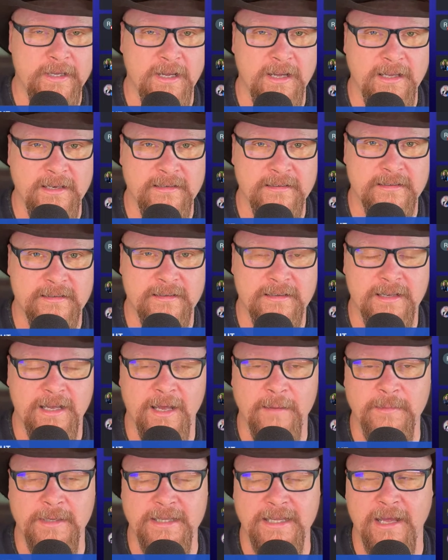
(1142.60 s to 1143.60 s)
cut?
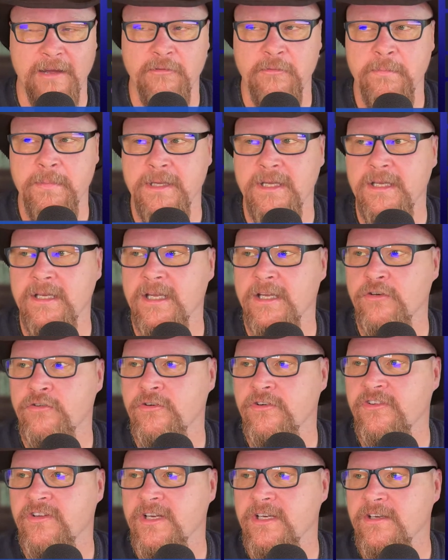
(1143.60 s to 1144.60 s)
I mean, that would be
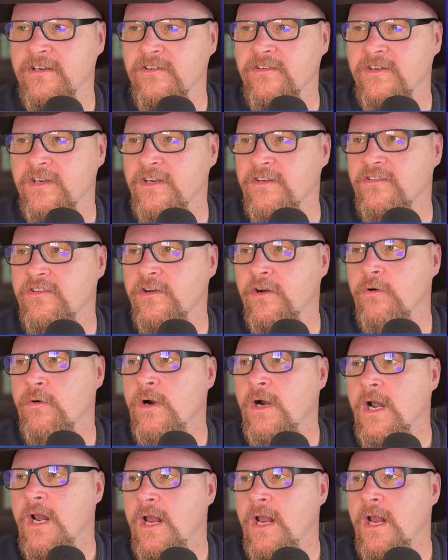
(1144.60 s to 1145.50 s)
interesting to see. So